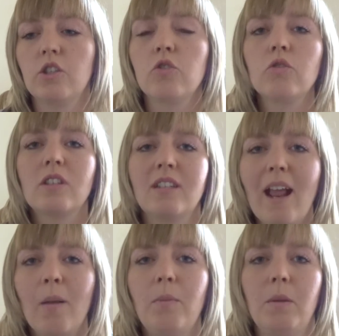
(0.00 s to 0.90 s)
so it can
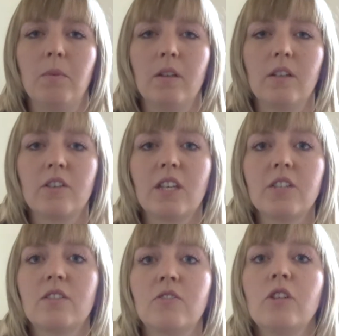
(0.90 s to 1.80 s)
help people, because
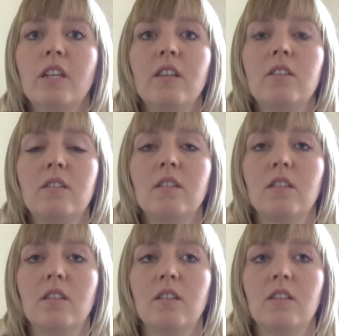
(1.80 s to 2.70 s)
that's
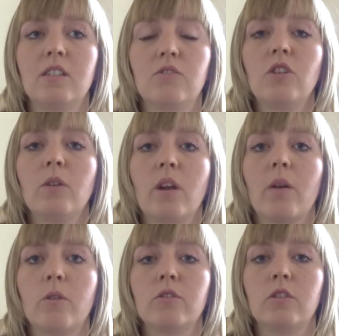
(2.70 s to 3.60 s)
really what
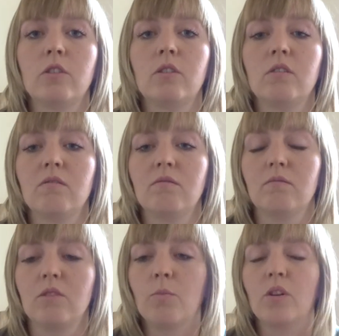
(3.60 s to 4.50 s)
I want to,
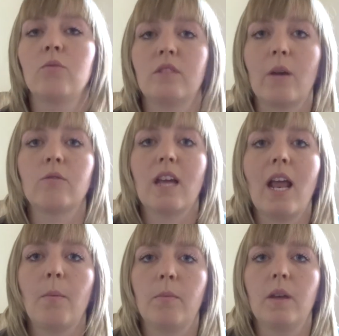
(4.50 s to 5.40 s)
you know, put out there. I want to
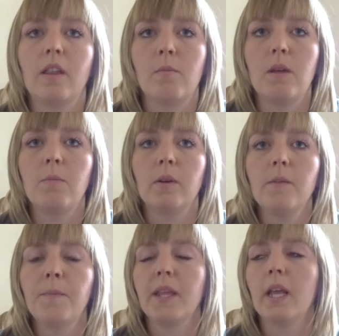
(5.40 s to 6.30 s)
help other
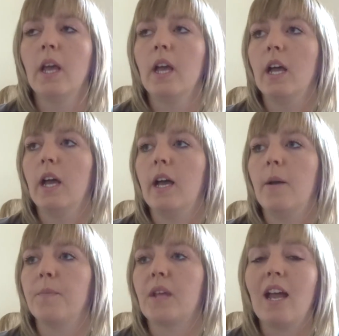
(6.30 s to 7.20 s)
people.
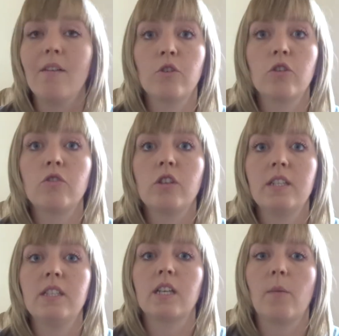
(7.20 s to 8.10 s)
I have got a good
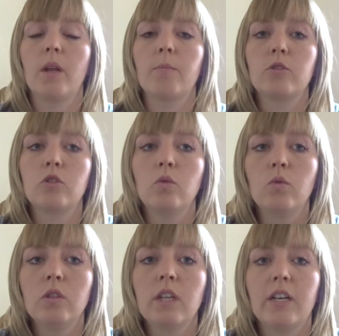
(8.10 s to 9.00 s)
idea coming up
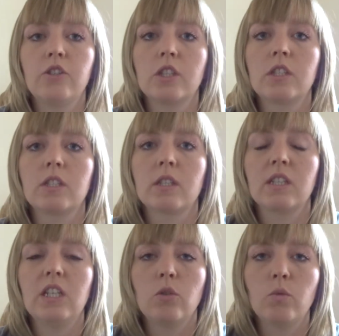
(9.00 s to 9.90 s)
soon. I
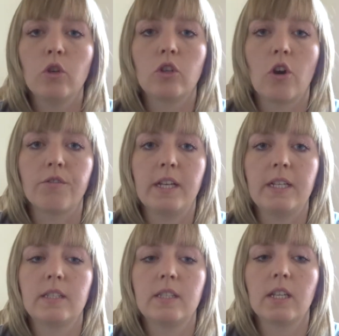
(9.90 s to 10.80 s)
just need to work on
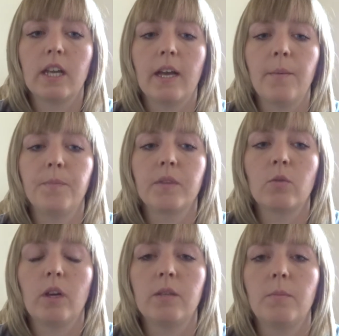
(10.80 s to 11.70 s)
it
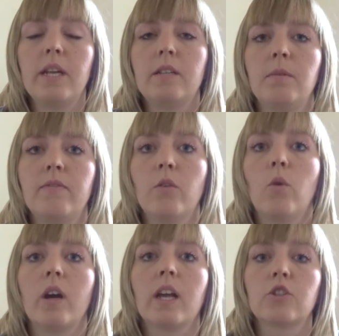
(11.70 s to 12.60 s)
quite a bit
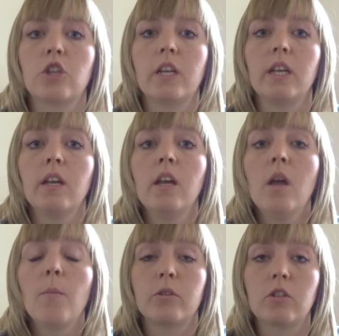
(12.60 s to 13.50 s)
before I actually
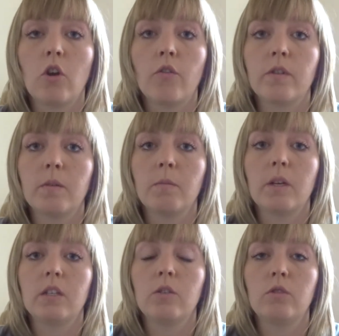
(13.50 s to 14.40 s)
put it on
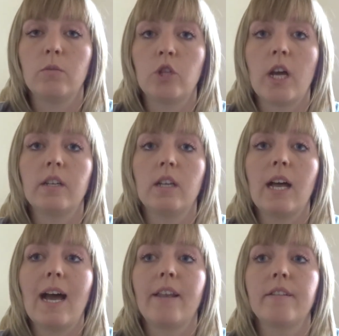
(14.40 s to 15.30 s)
my YouTube
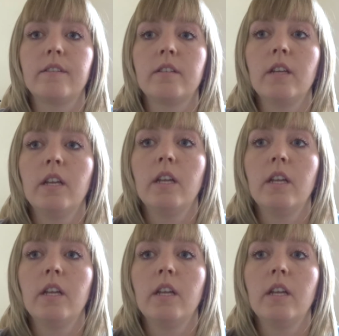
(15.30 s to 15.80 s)
channel, and